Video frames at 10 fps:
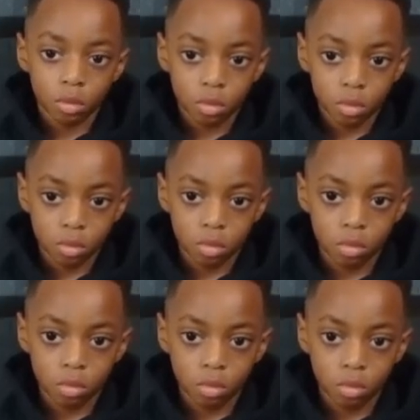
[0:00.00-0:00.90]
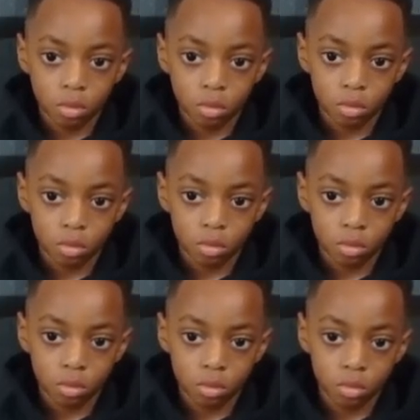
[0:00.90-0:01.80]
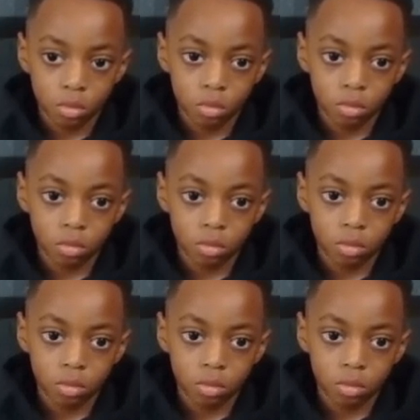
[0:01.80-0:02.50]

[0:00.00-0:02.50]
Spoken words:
(not speaking)